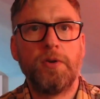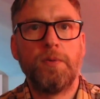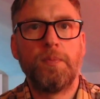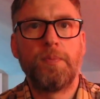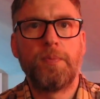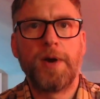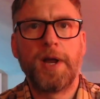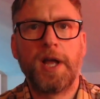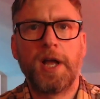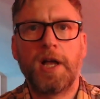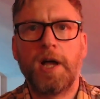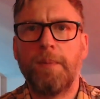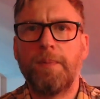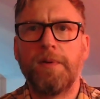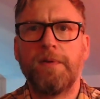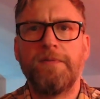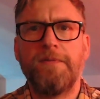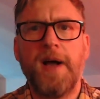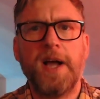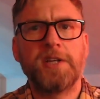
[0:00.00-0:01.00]
bring a couple of
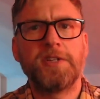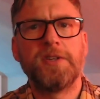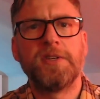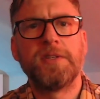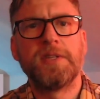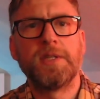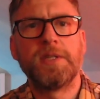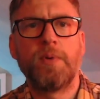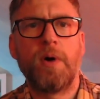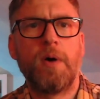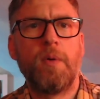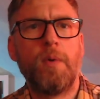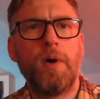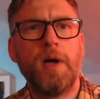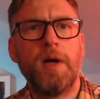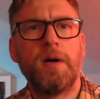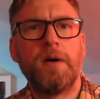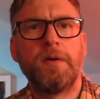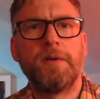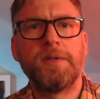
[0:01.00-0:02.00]
factions into our
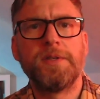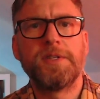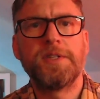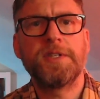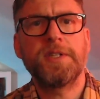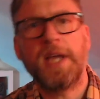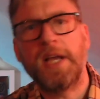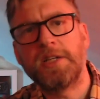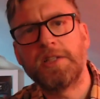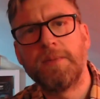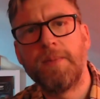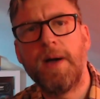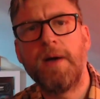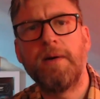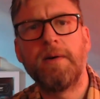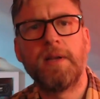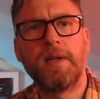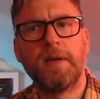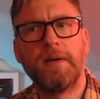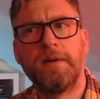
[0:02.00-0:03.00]
world and sketch them out a
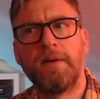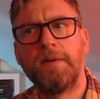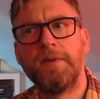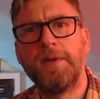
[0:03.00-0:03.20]
little.